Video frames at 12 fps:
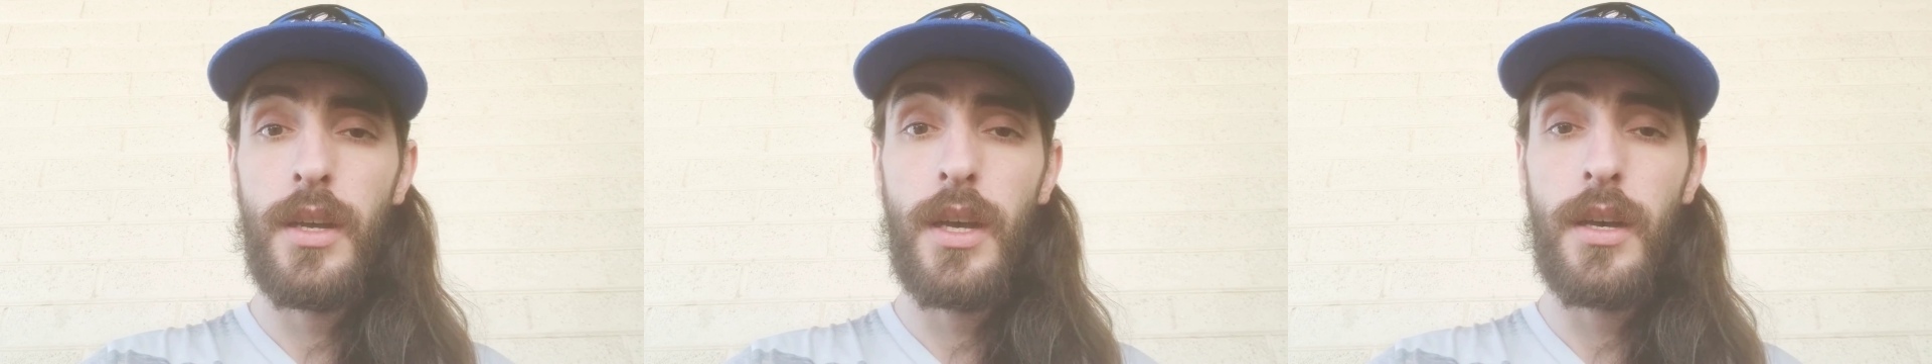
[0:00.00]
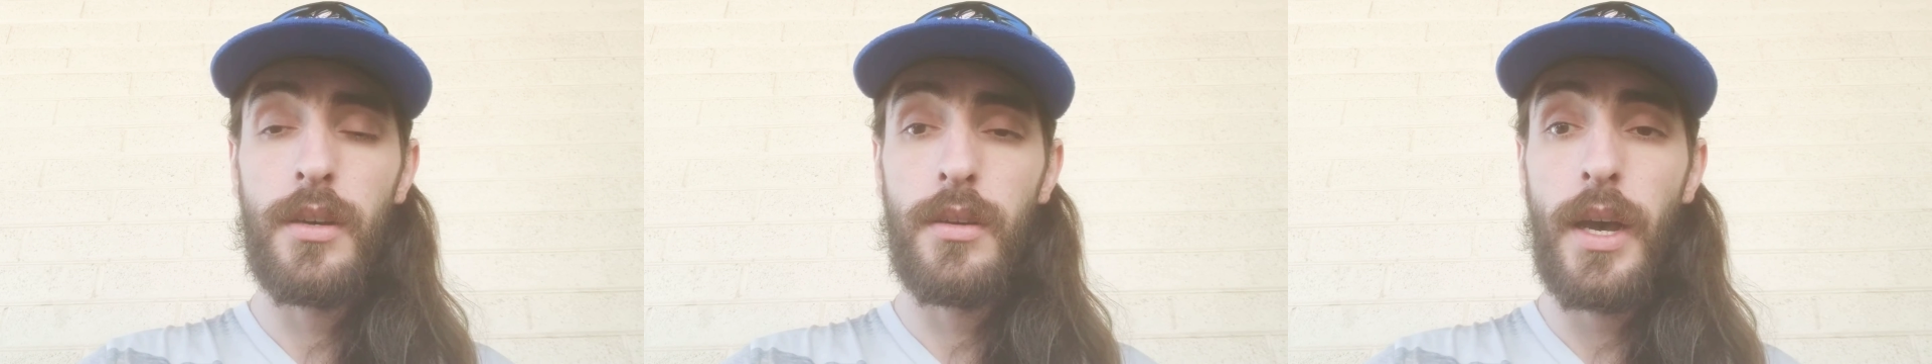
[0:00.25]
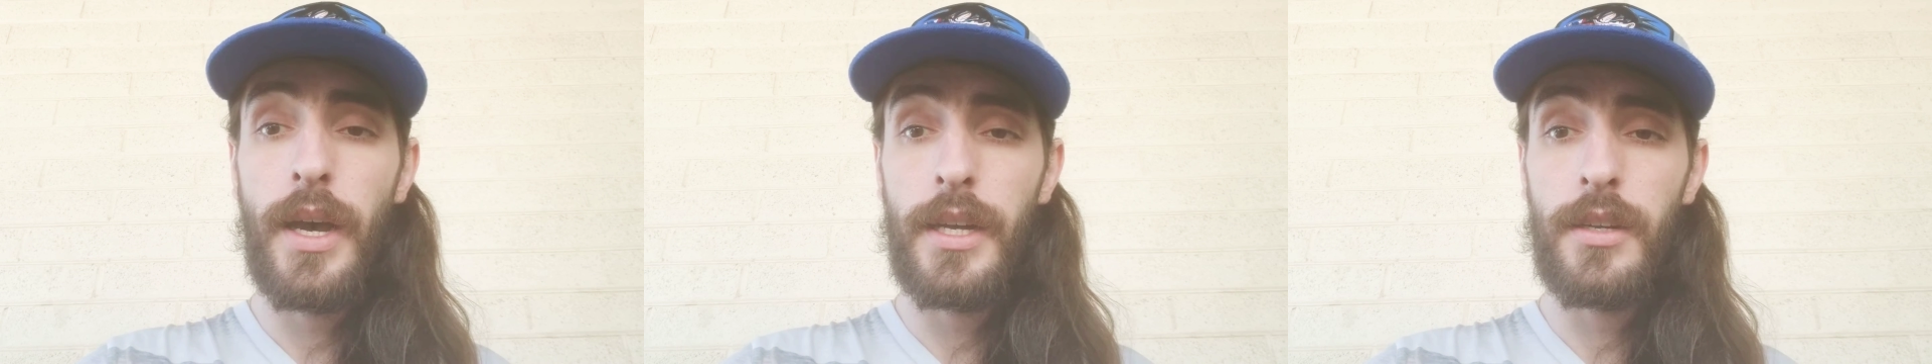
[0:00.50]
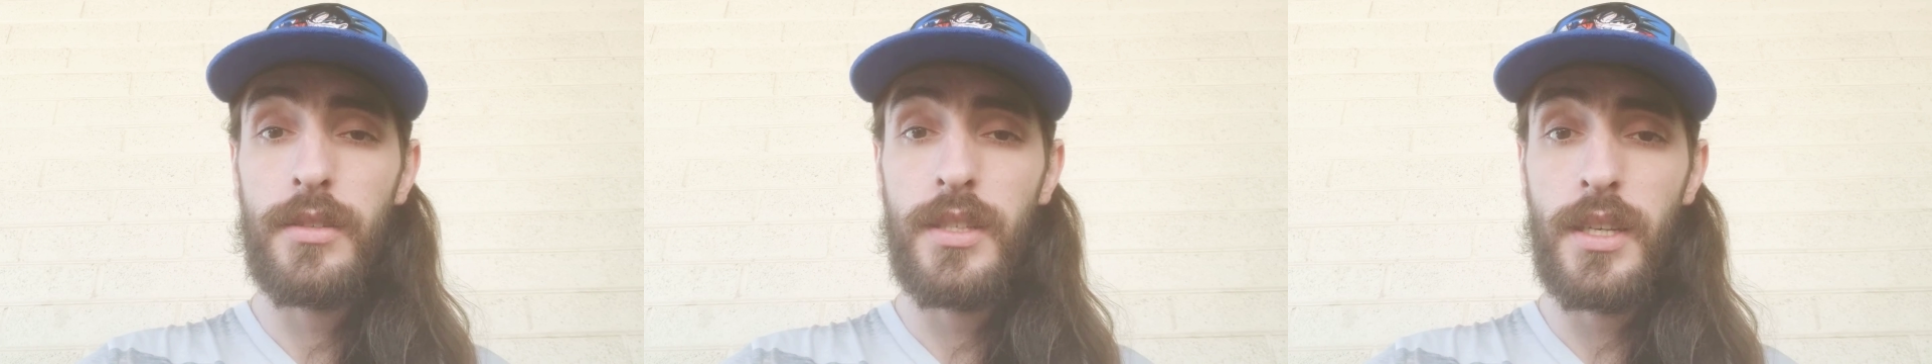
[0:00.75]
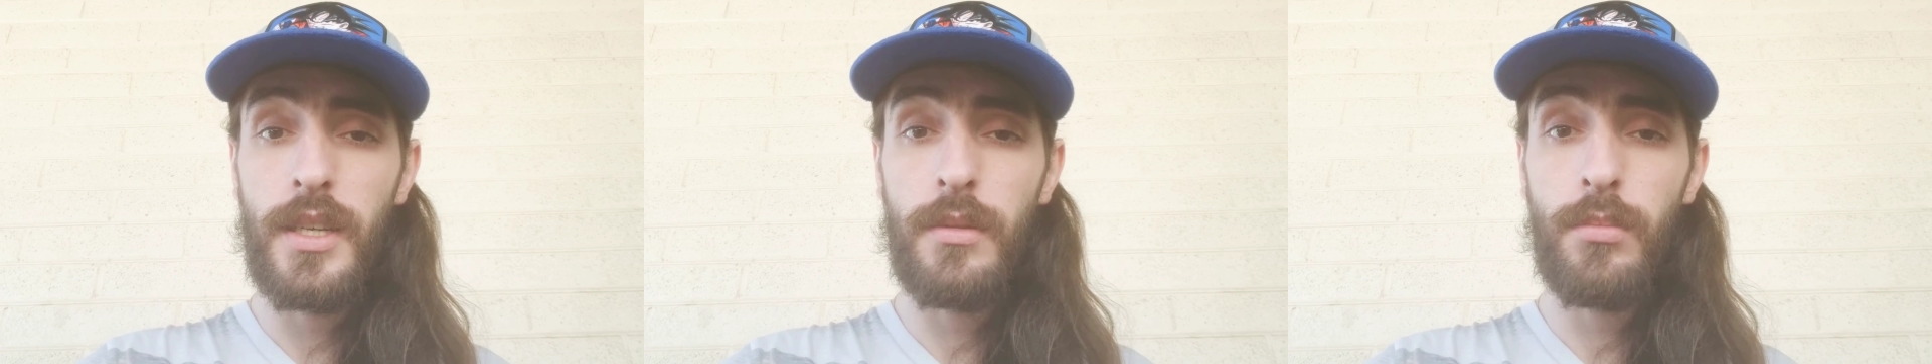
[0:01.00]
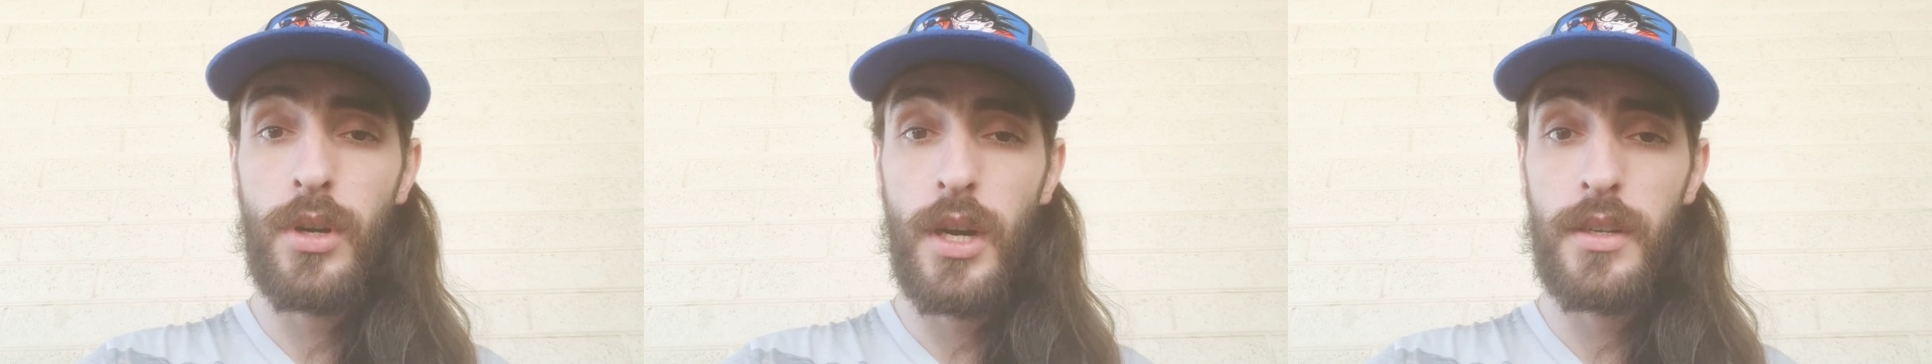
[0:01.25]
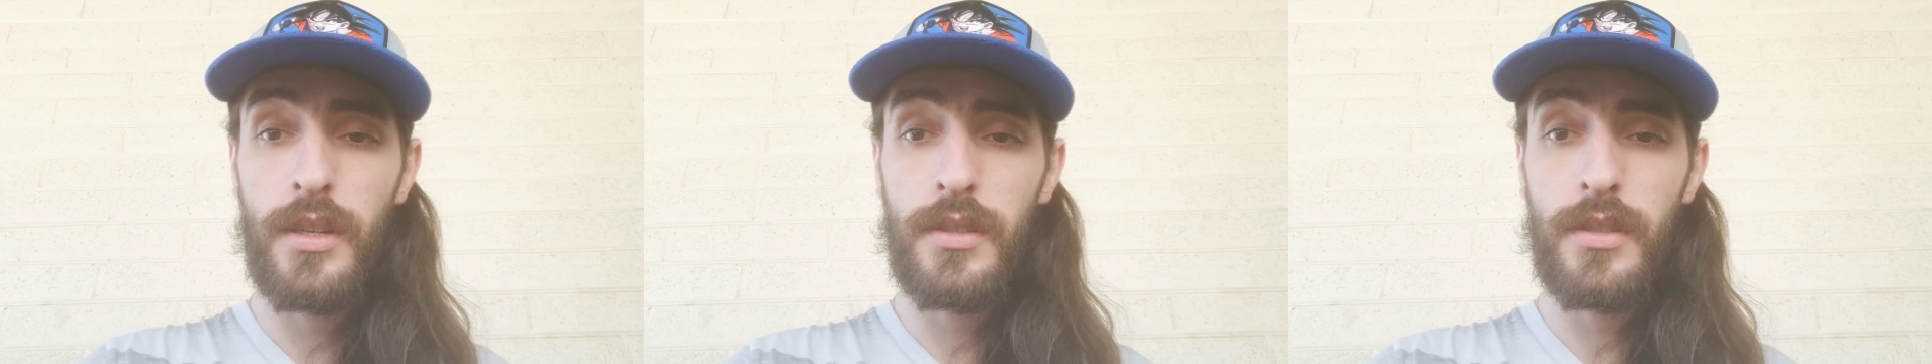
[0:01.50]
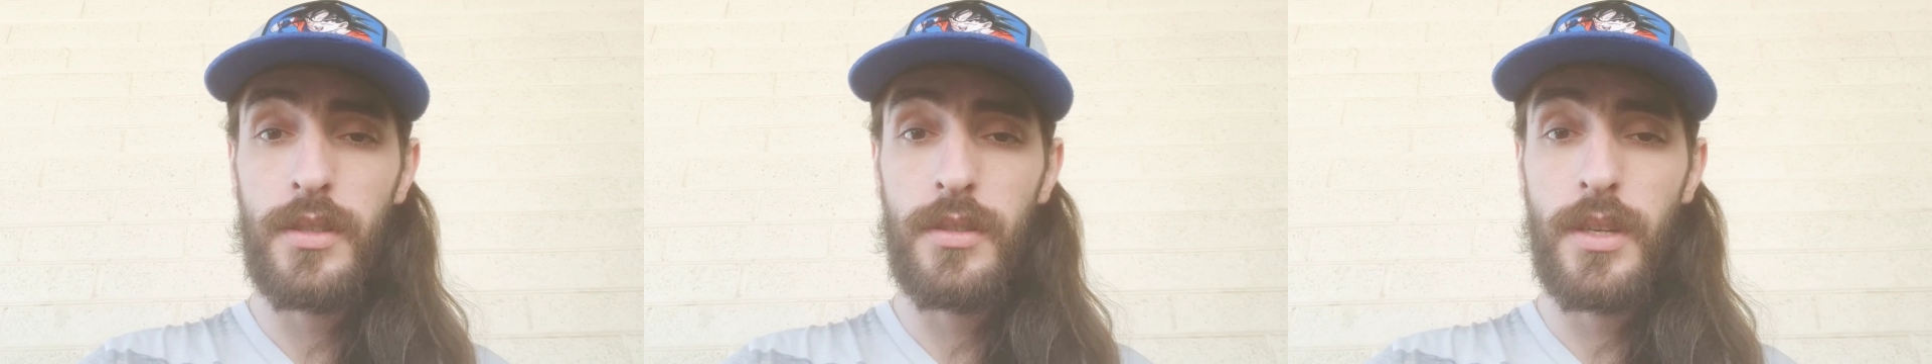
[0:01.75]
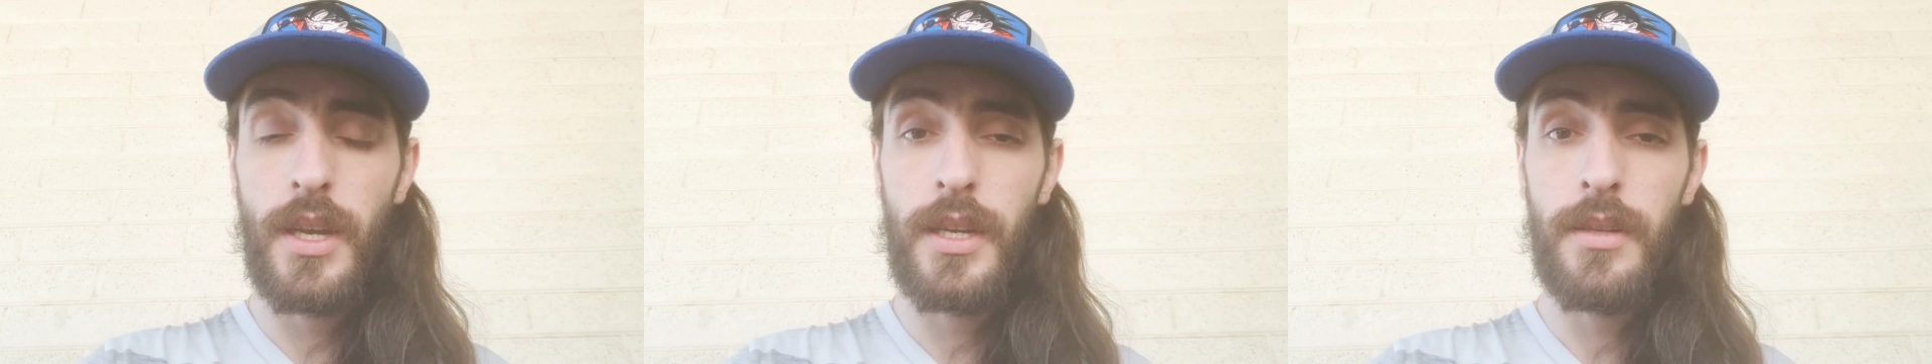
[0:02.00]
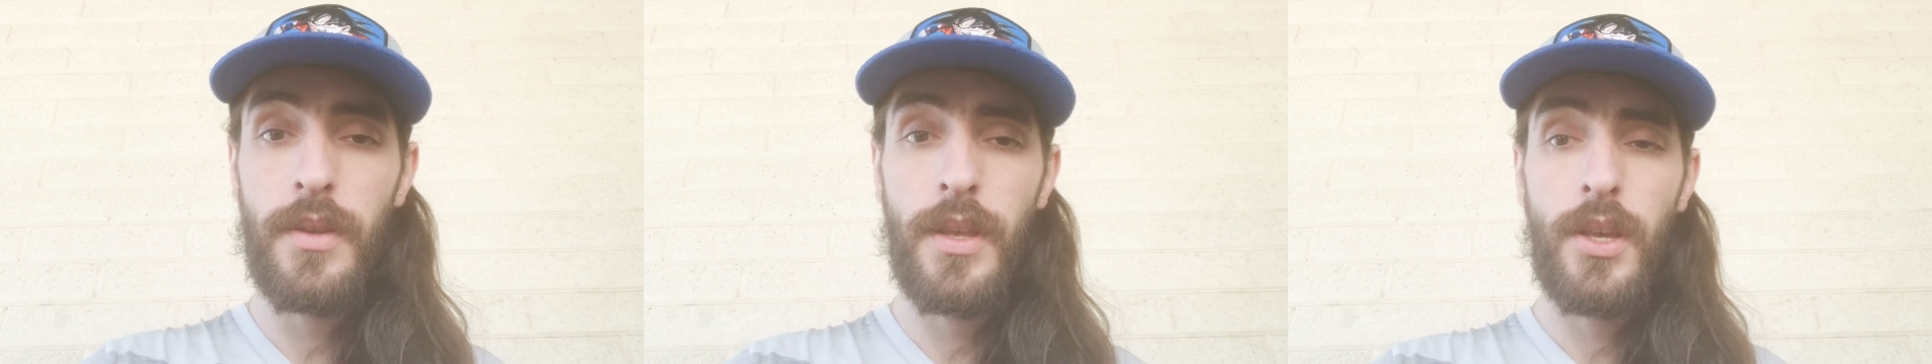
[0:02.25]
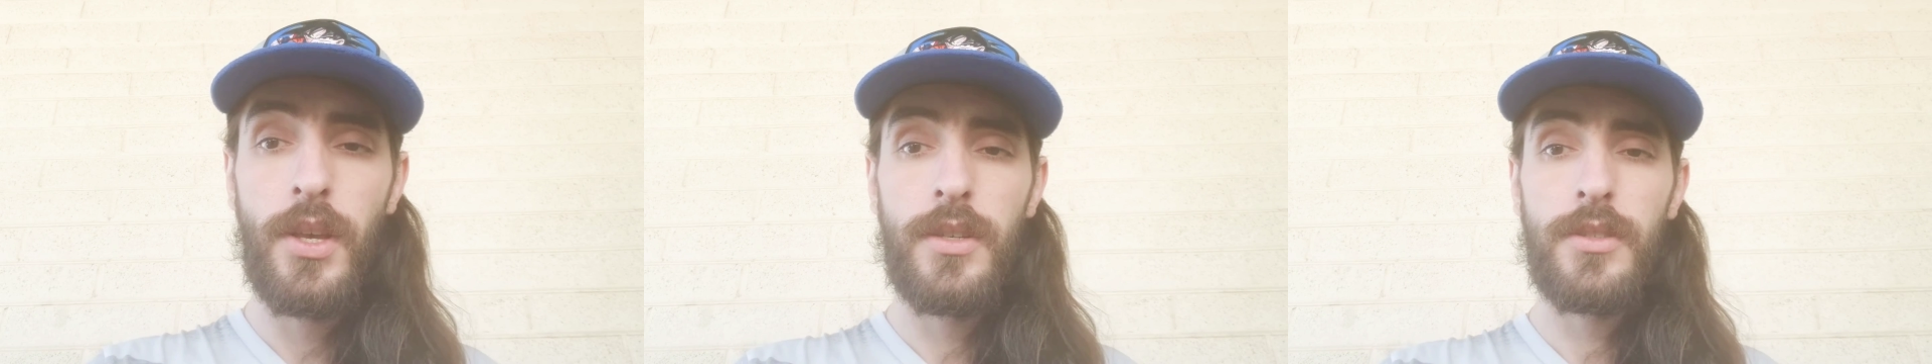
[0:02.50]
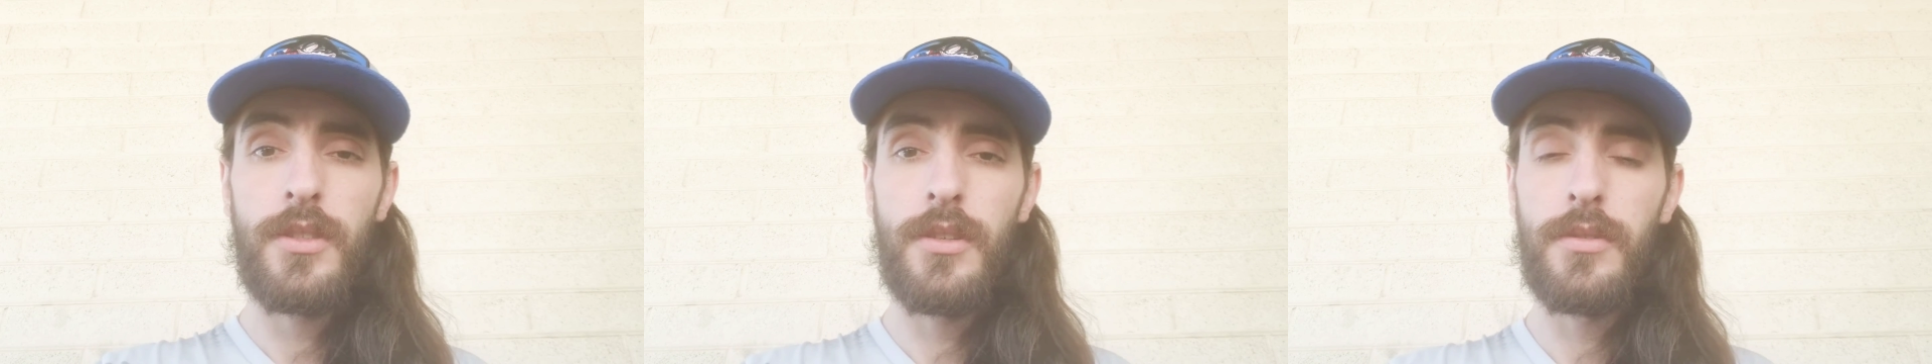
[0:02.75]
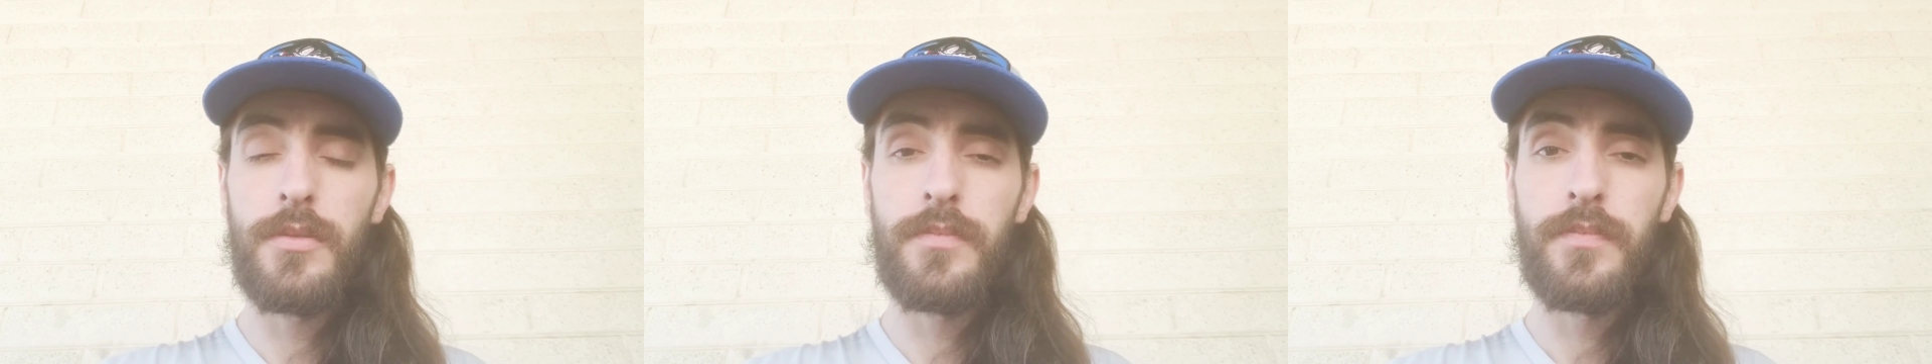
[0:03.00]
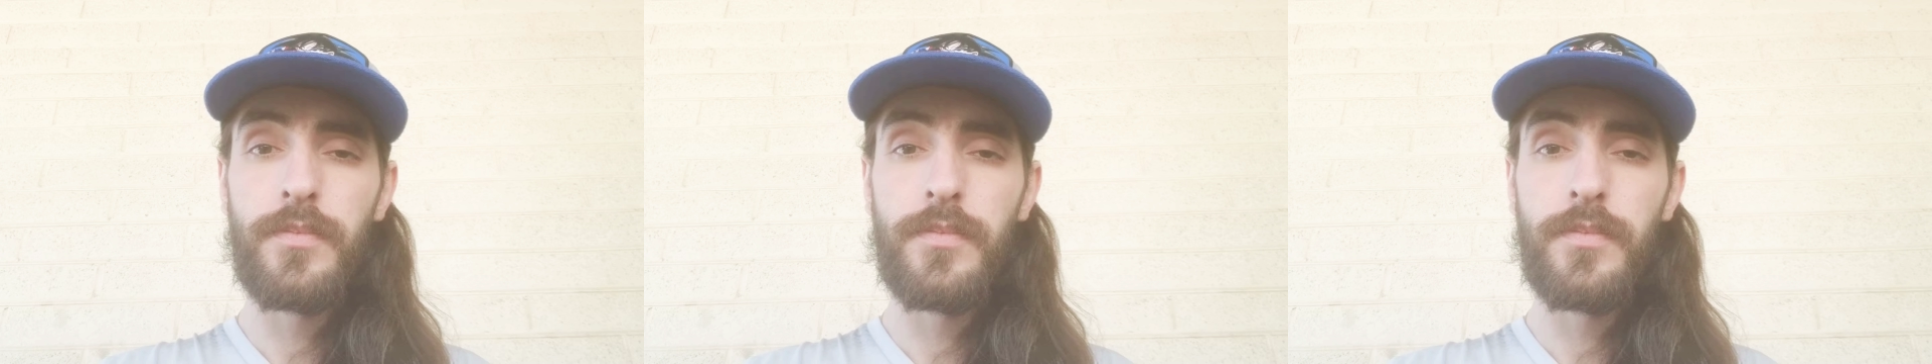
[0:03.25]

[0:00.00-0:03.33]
higher ticket product, okay? So,